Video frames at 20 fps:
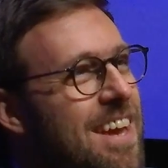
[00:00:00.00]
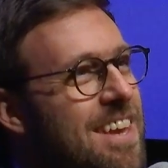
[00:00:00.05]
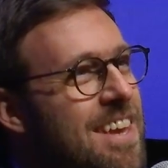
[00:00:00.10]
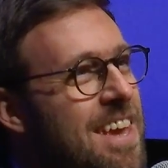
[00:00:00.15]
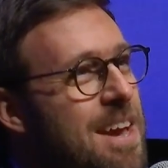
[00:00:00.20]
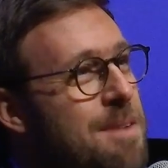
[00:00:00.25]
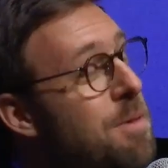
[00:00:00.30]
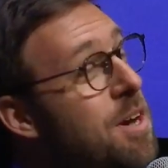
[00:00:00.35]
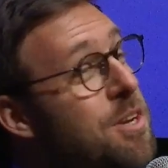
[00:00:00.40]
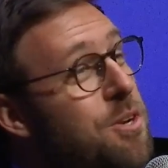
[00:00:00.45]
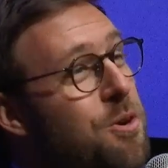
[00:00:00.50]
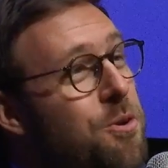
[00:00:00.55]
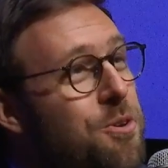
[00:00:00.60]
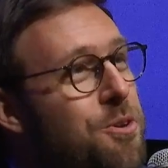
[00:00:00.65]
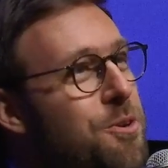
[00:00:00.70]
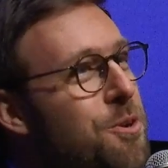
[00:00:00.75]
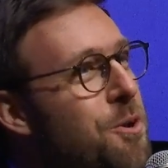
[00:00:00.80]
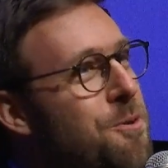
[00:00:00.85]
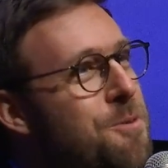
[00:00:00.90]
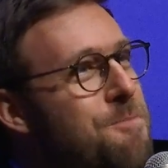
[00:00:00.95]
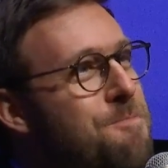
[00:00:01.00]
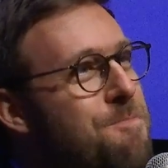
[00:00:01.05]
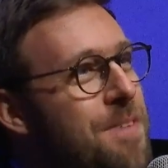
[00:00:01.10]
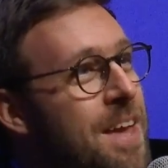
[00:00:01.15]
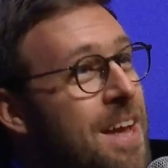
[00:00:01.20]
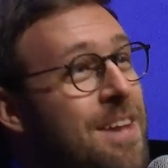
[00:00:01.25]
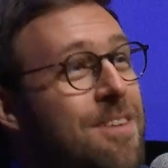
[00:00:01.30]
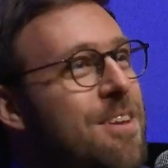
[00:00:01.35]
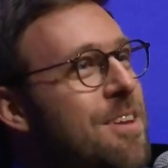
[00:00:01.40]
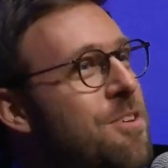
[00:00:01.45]
Yeah, mother, you know,
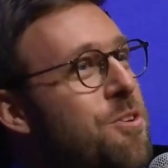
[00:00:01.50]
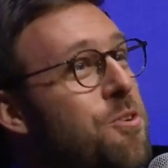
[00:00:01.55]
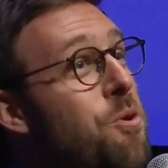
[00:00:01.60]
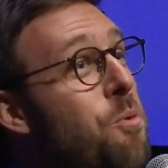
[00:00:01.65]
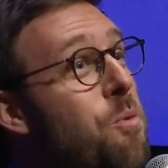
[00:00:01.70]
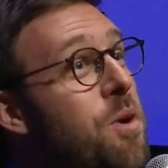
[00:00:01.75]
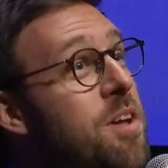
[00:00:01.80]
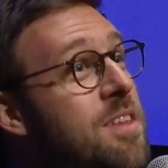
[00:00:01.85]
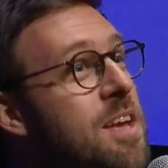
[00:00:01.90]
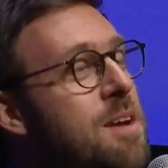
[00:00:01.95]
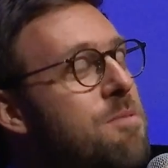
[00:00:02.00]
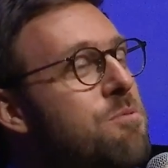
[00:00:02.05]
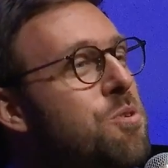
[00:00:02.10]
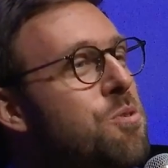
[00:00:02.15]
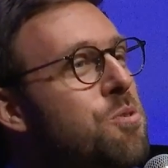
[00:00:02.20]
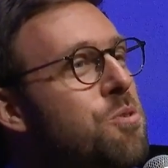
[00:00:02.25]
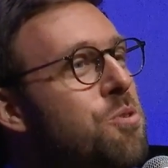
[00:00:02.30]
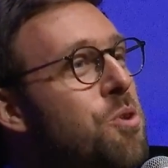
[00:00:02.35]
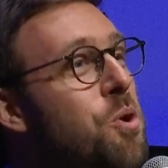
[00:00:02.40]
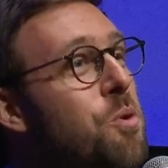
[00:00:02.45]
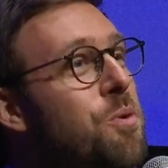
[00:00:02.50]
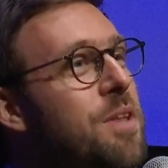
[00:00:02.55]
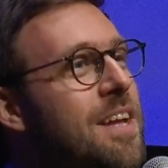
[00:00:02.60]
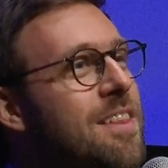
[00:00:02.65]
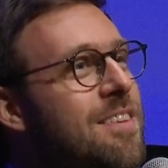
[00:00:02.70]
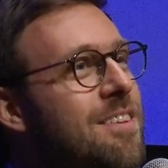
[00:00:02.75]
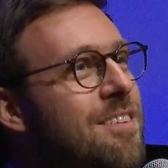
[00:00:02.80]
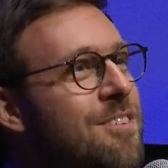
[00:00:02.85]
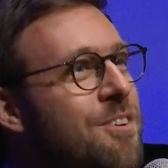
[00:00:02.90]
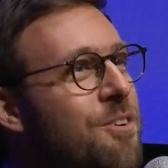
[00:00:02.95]
and you don't want them to know
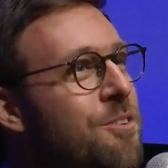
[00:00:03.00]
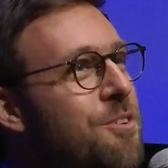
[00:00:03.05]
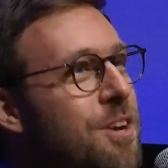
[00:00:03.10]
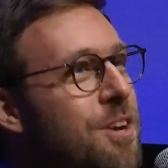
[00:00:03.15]
that you're